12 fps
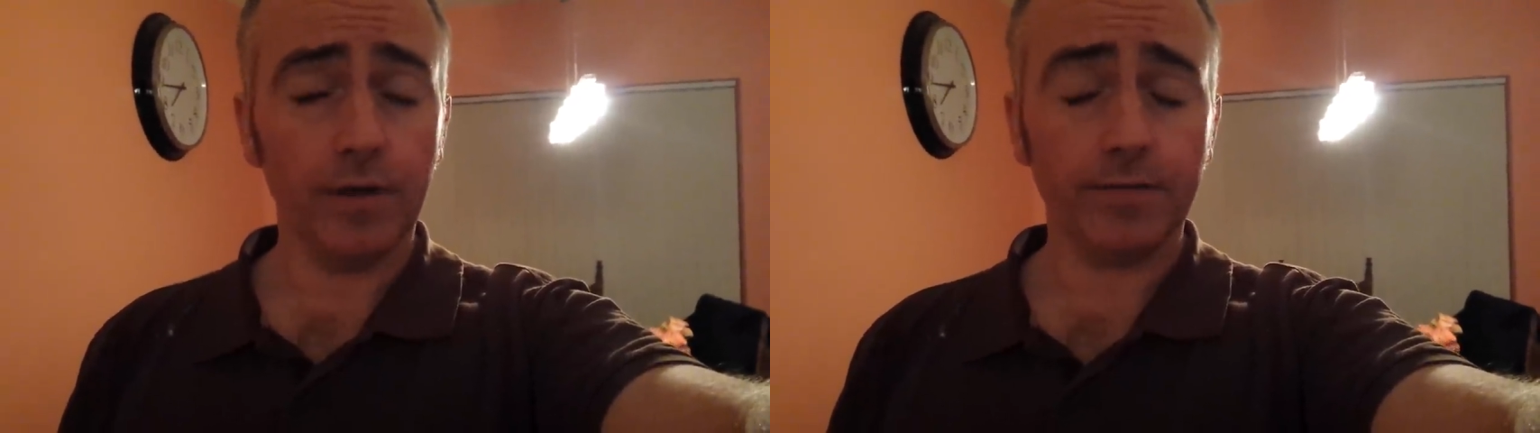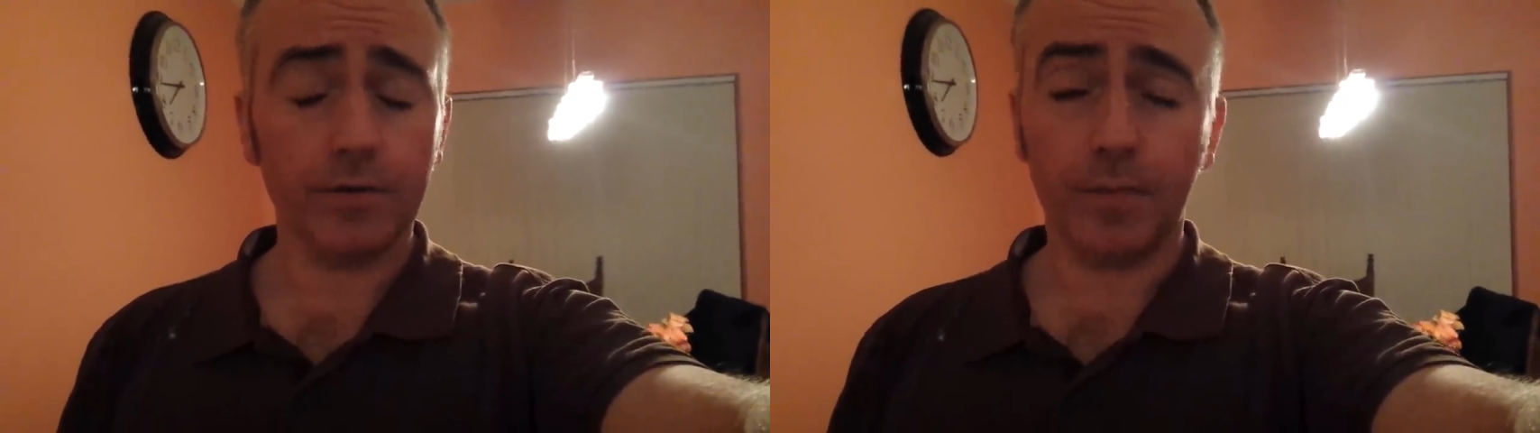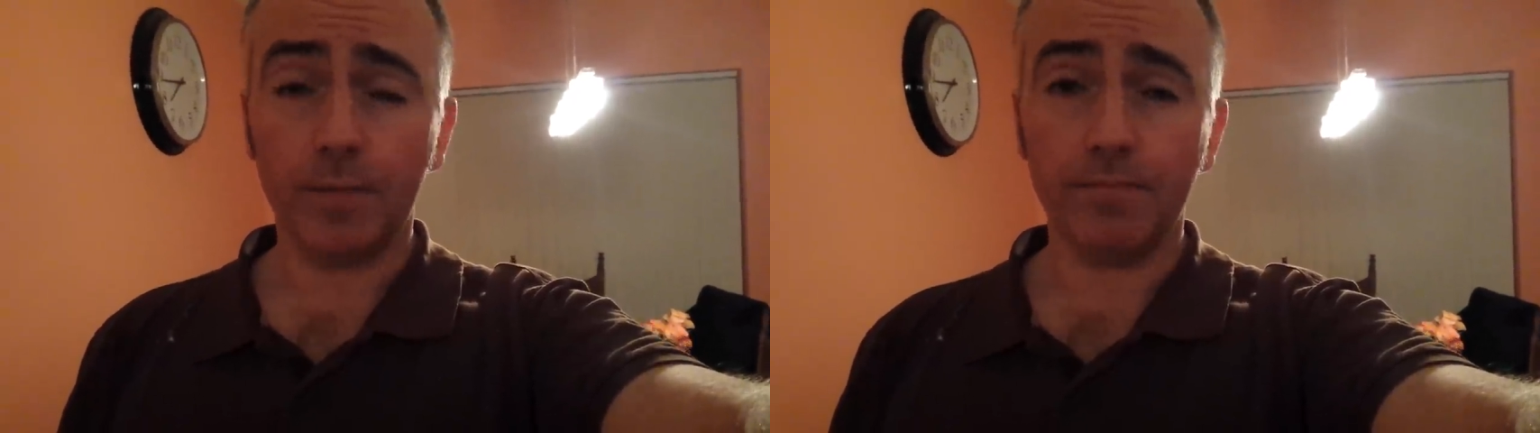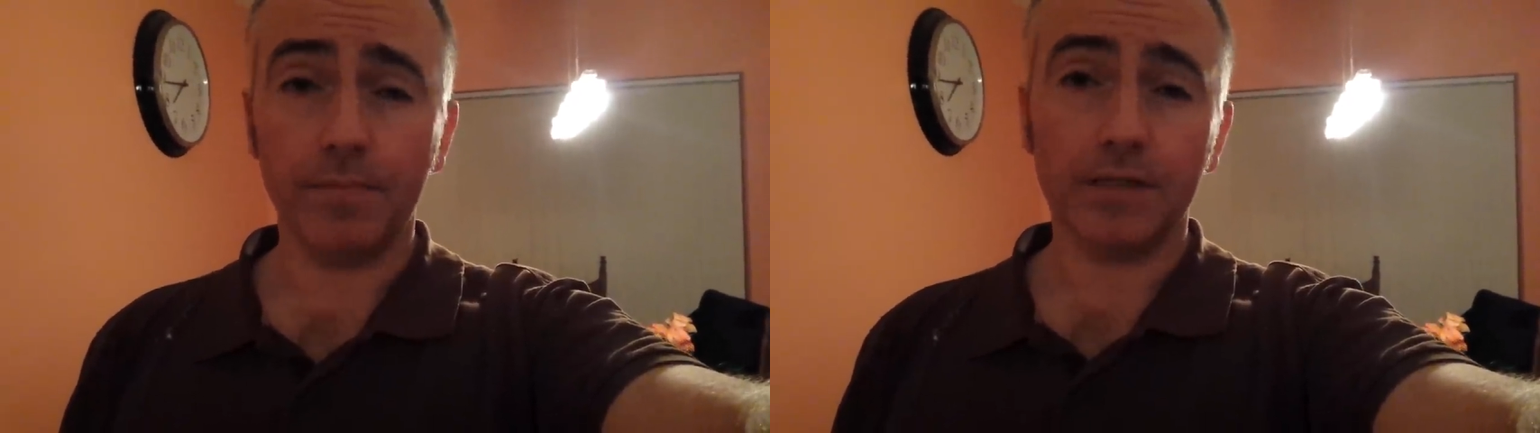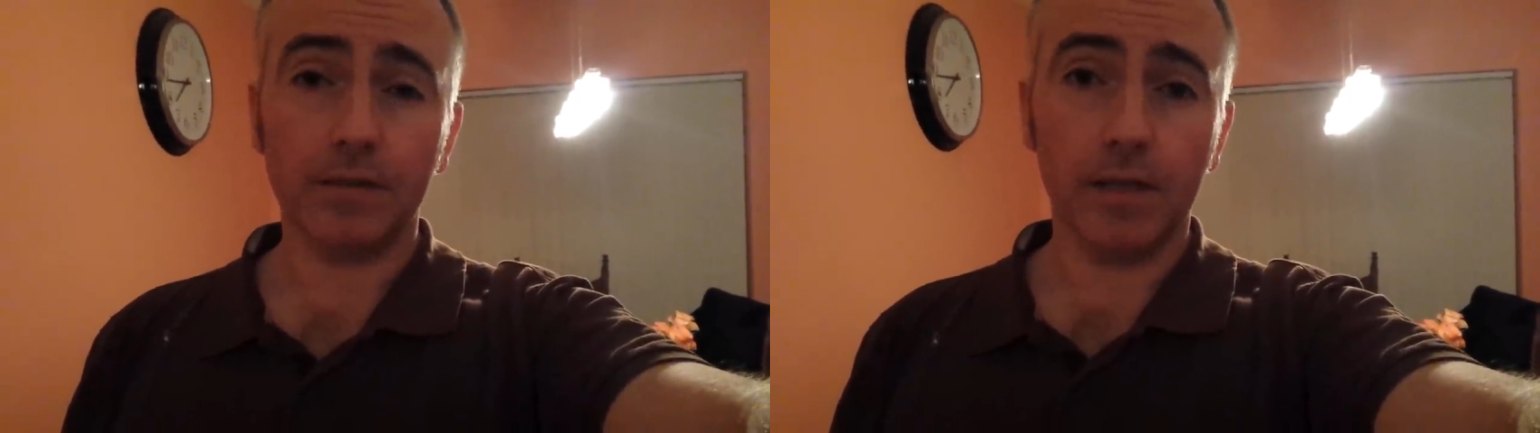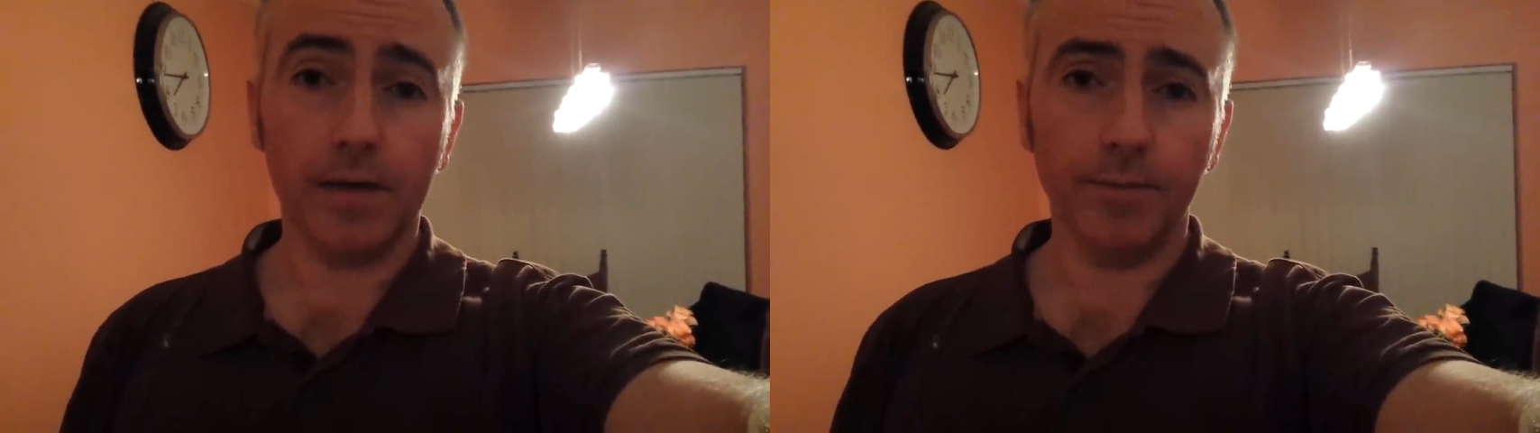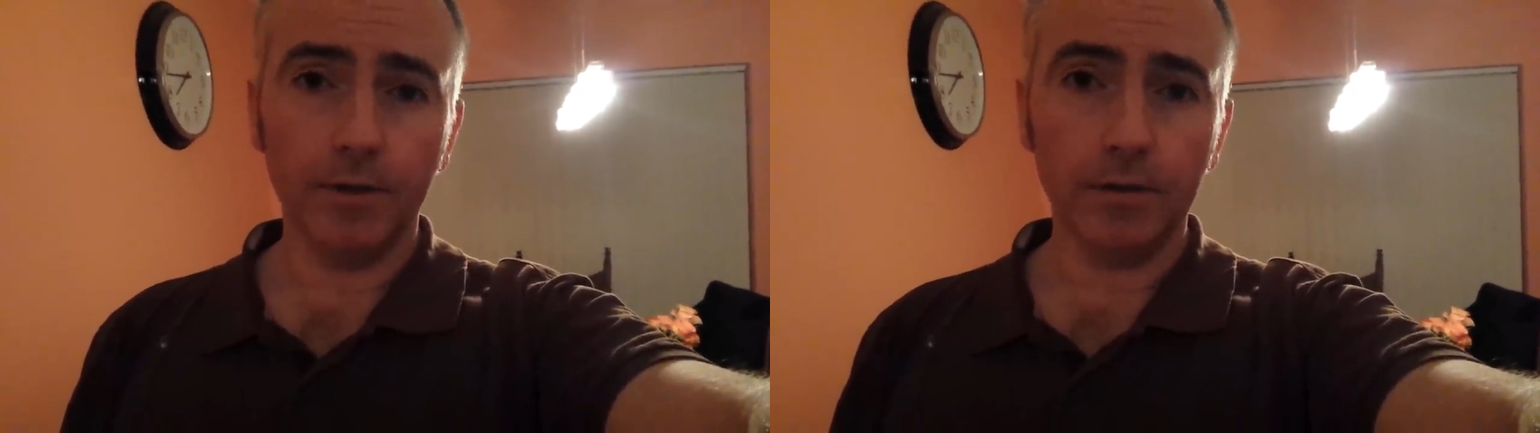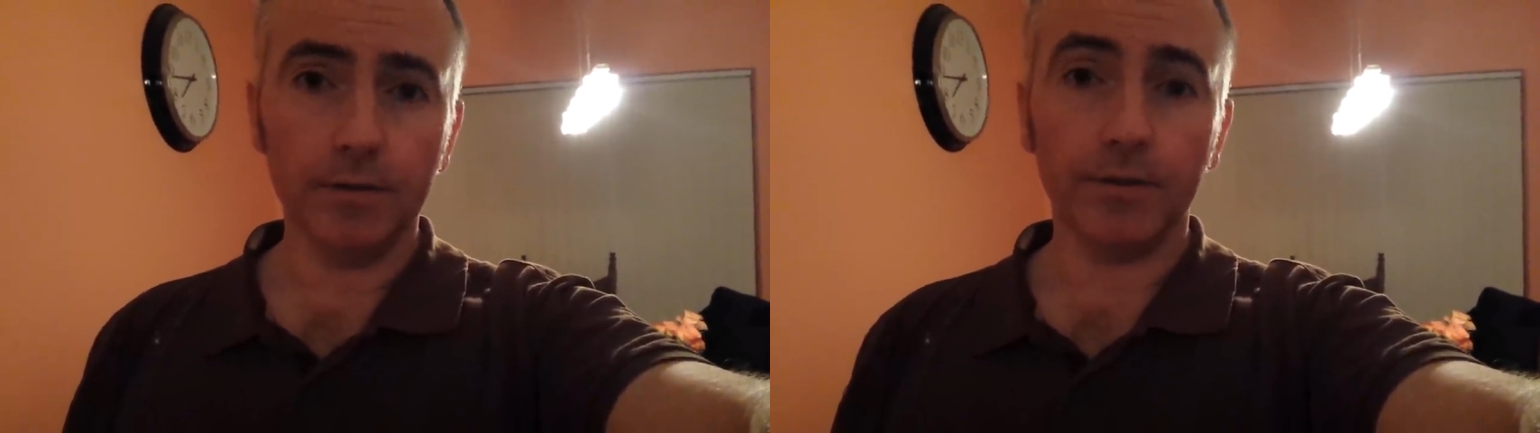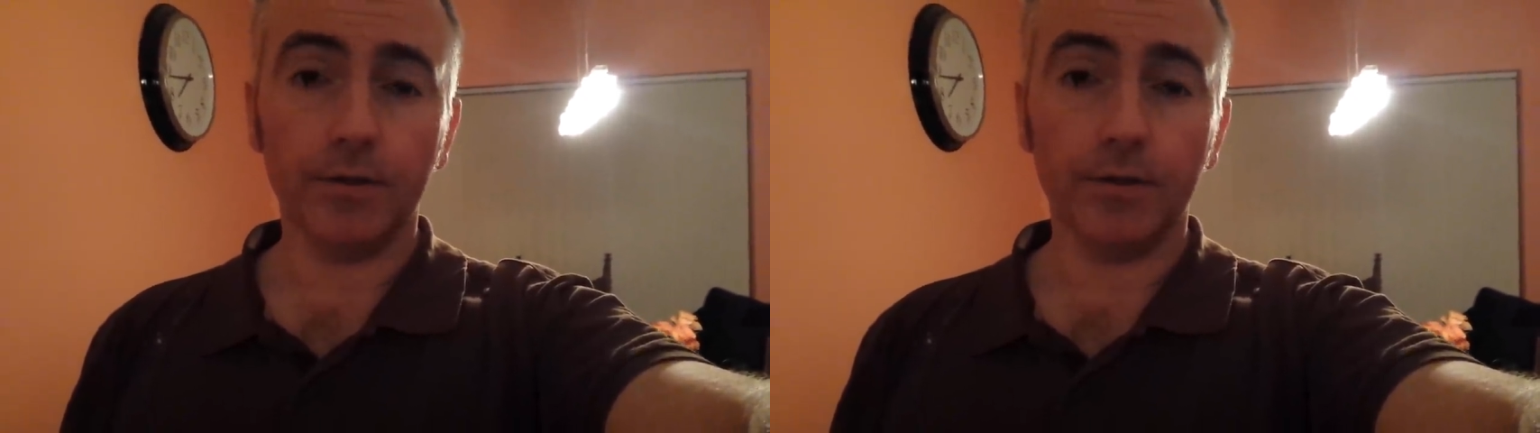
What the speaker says: if it's been mislabeled